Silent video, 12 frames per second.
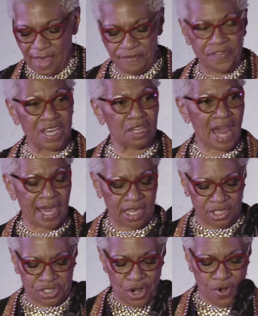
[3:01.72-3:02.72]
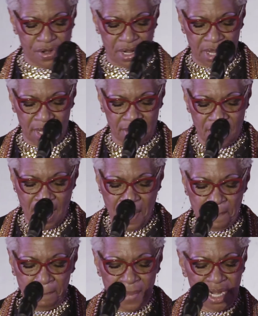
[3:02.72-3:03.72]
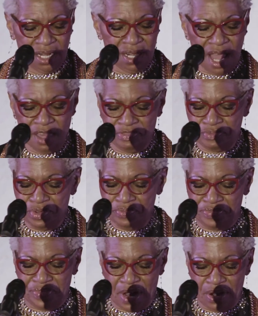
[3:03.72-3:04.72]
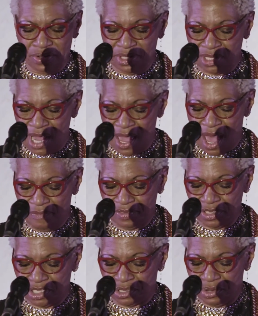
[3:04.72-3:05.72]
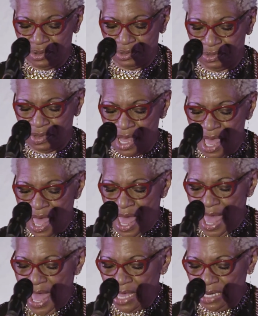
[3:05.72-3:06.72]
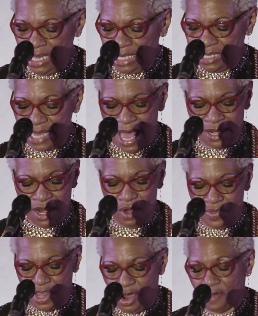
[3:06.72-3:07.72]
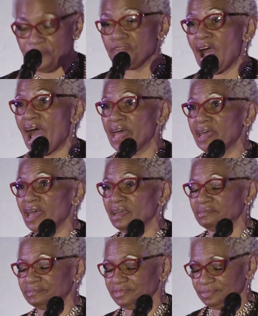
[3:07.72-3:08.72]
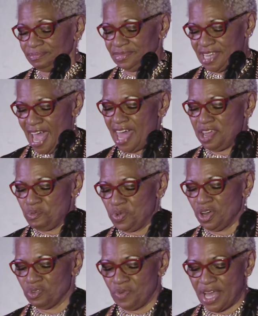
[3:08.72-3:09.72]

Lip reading: that feel like eternity, Monday through Thursday after school. At least I know that on Friday, Daddy will